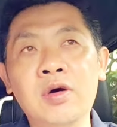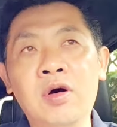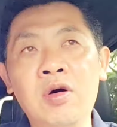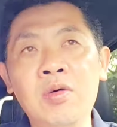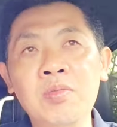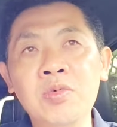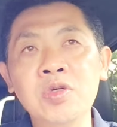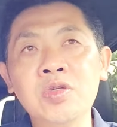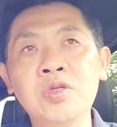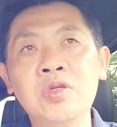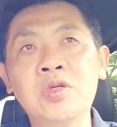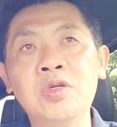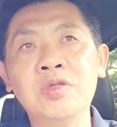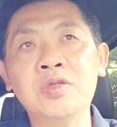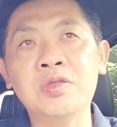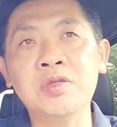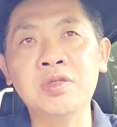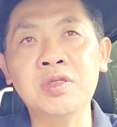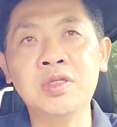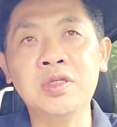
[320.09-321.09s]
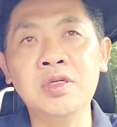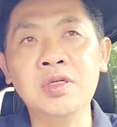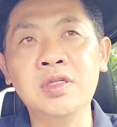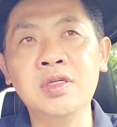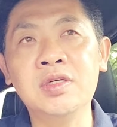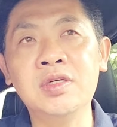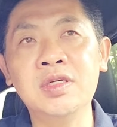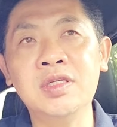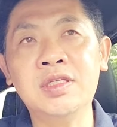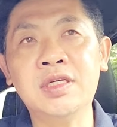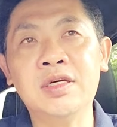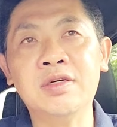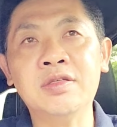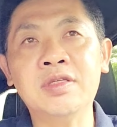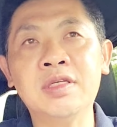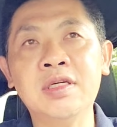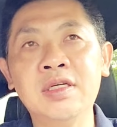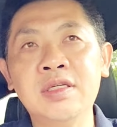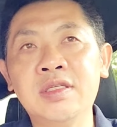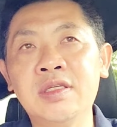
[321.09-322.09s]
almost close to 0 degrees
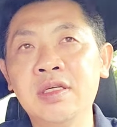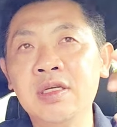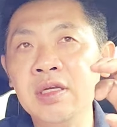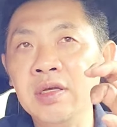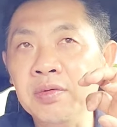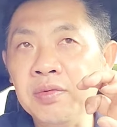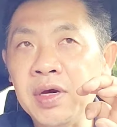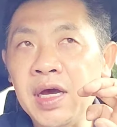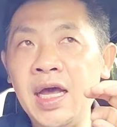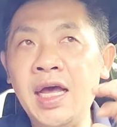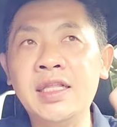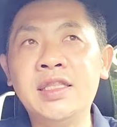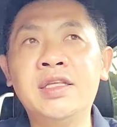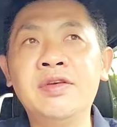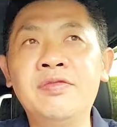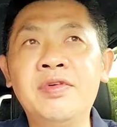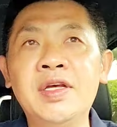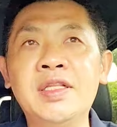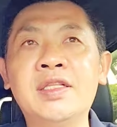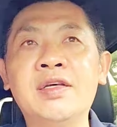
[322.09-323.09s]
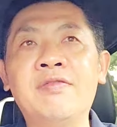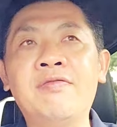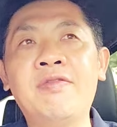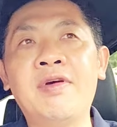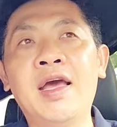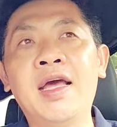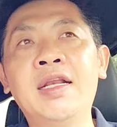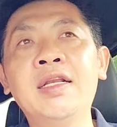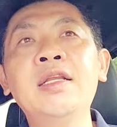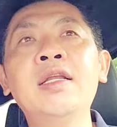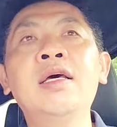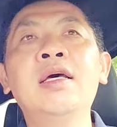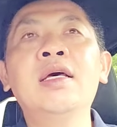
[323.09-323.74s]
Celsius, it will activate the fan,